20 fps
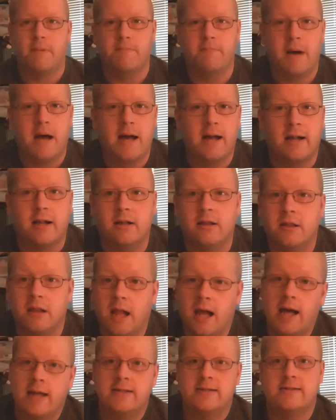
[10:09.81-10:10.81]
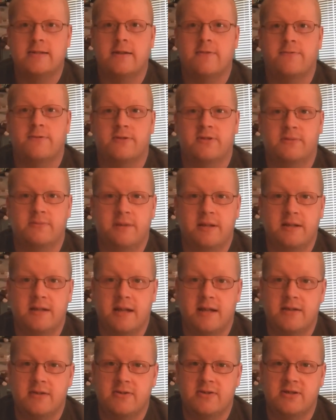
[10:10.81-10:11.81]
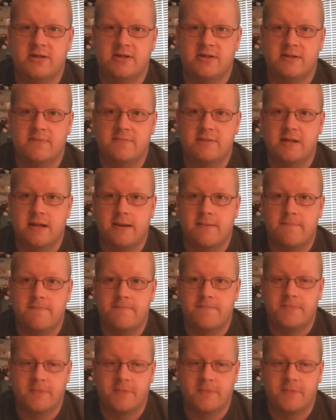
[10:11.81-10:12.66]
been buying a lot of stuff for some Nintendo systems, so